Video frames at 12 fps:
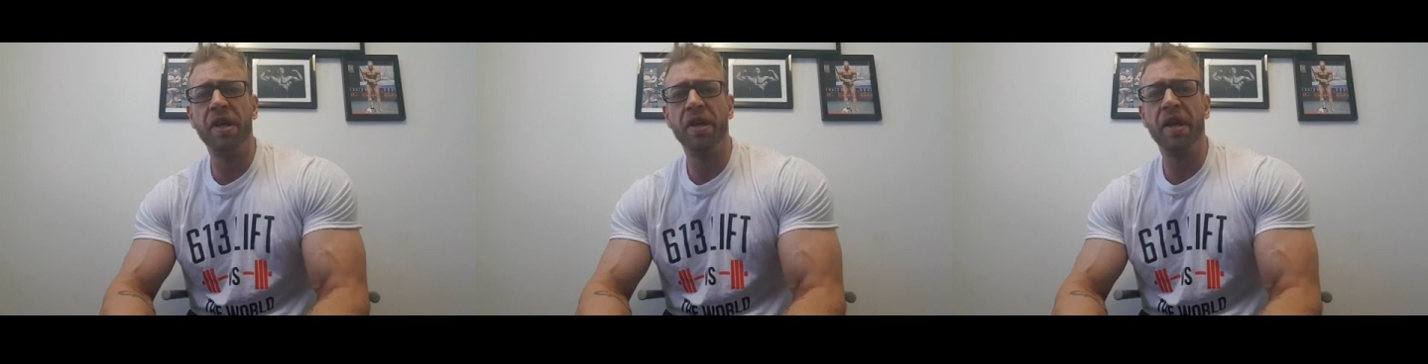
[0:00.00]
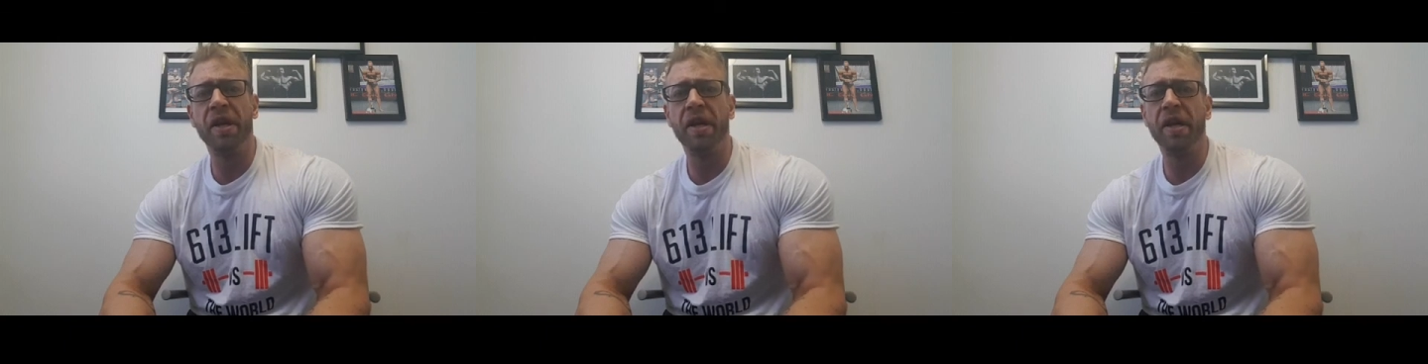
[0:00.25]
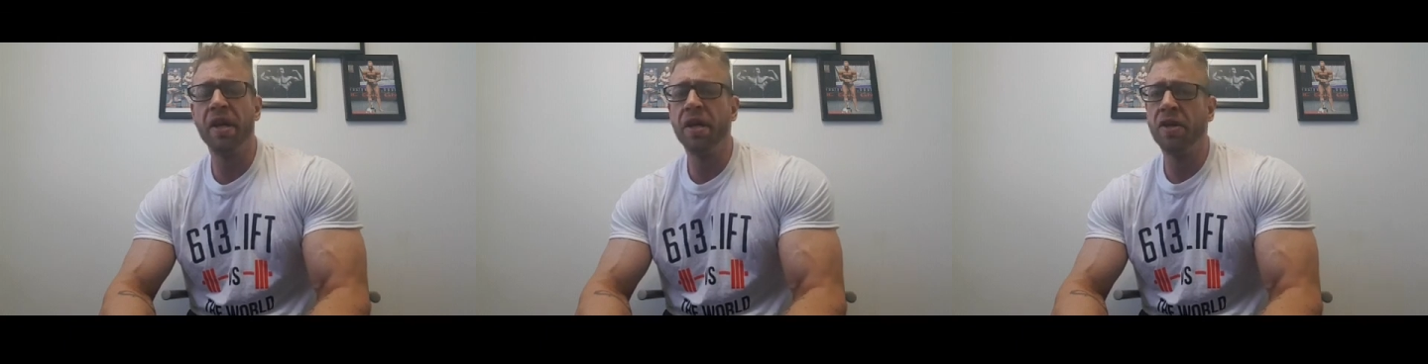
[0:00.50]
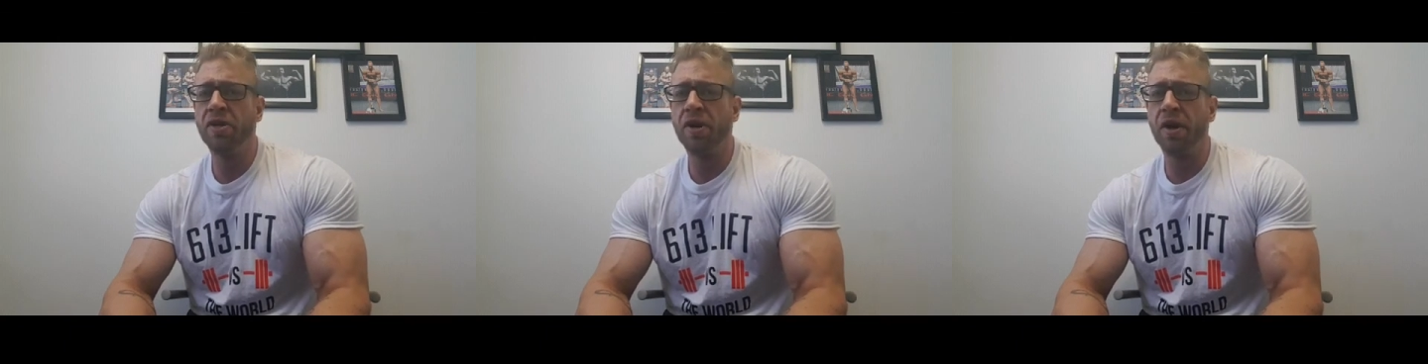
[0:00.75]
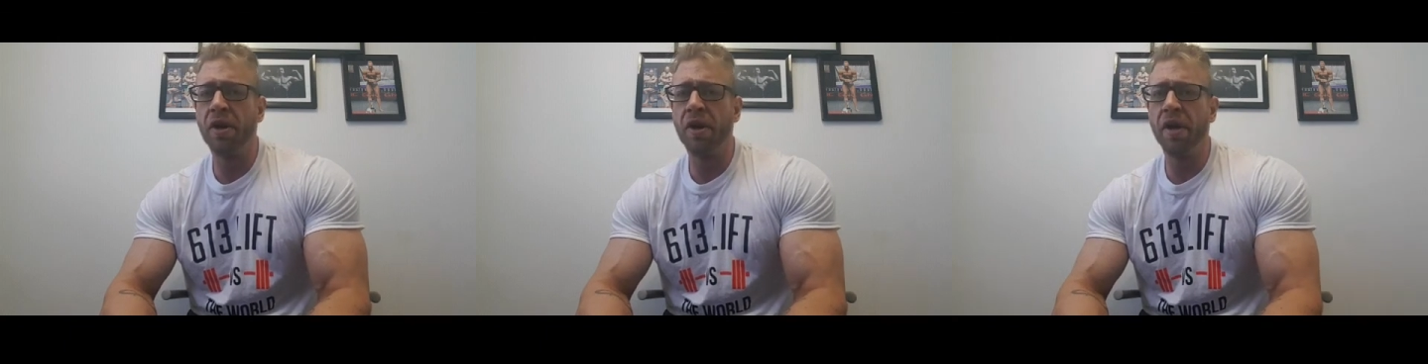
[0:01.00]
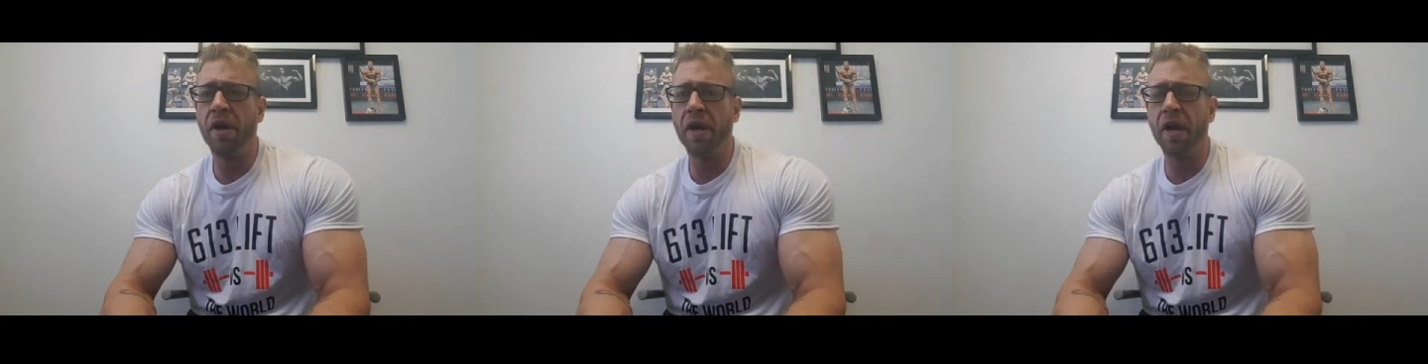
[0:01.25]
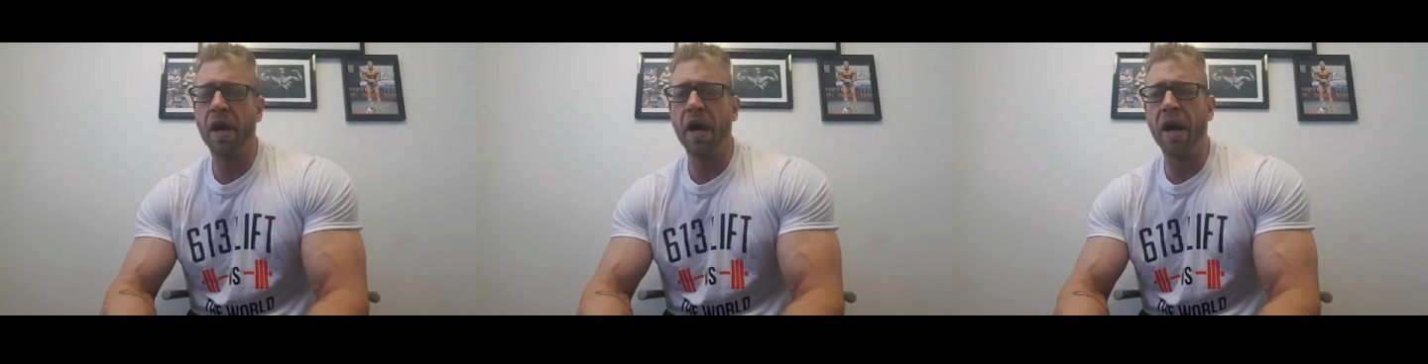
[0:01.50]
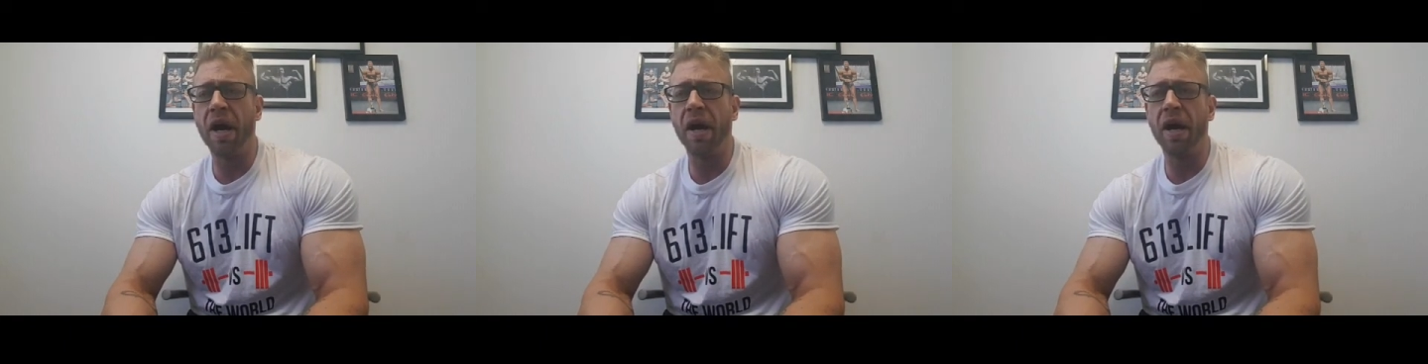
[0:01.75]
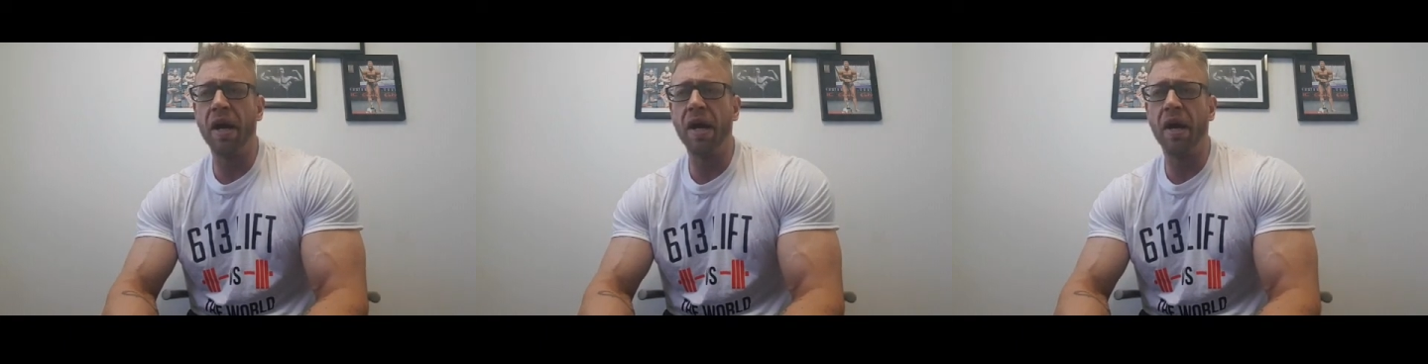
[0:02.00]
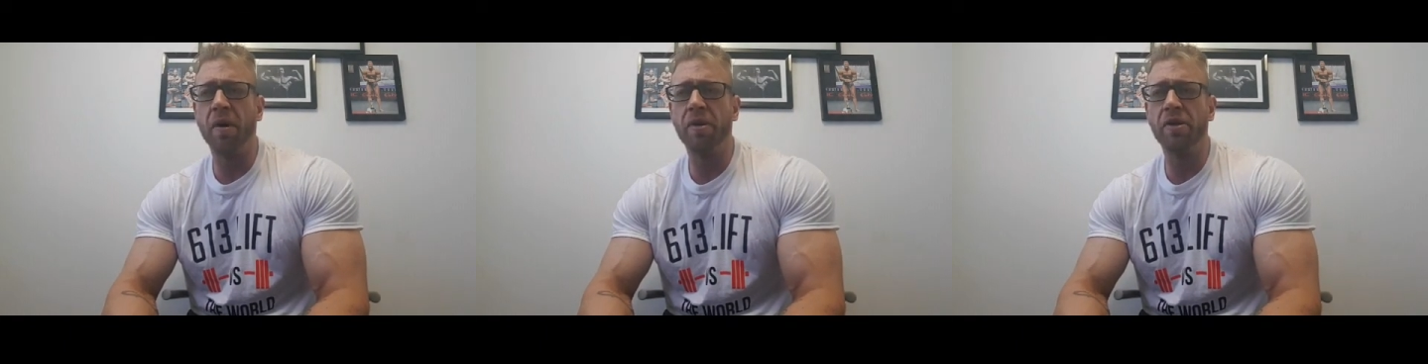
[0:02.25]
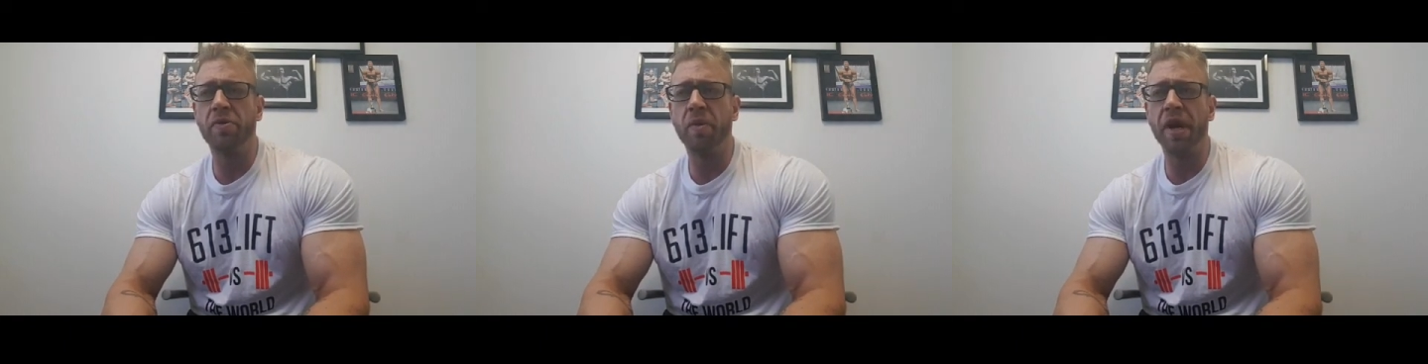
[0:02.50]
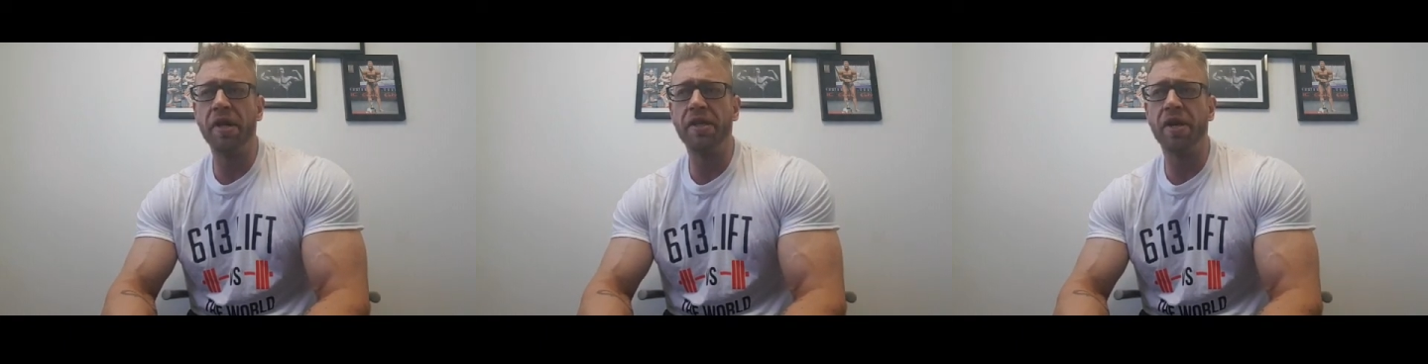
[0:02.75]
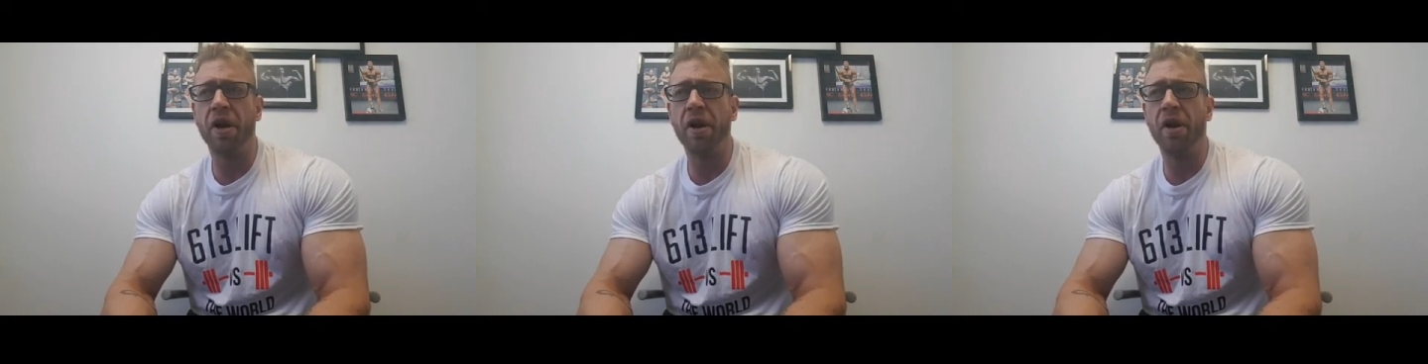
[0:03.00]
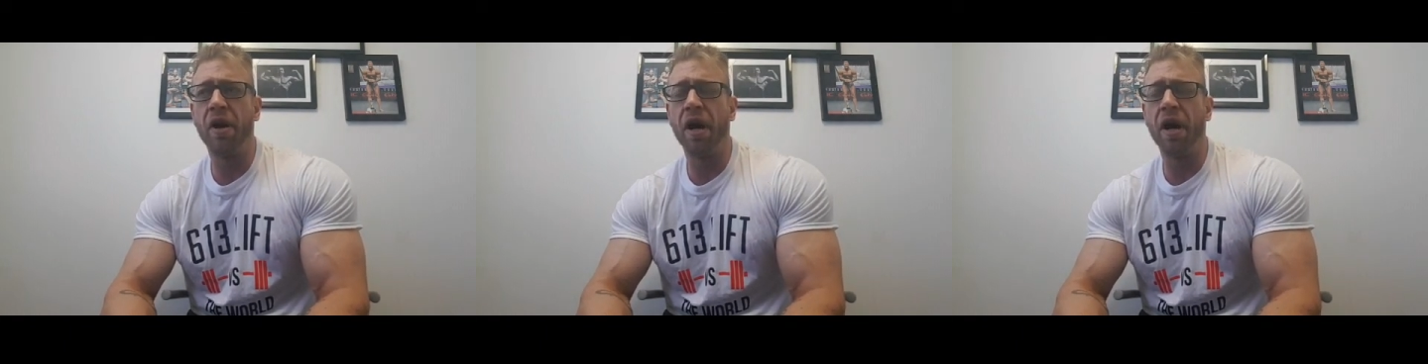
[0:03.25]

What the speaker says: Like, sure, Eren's rates are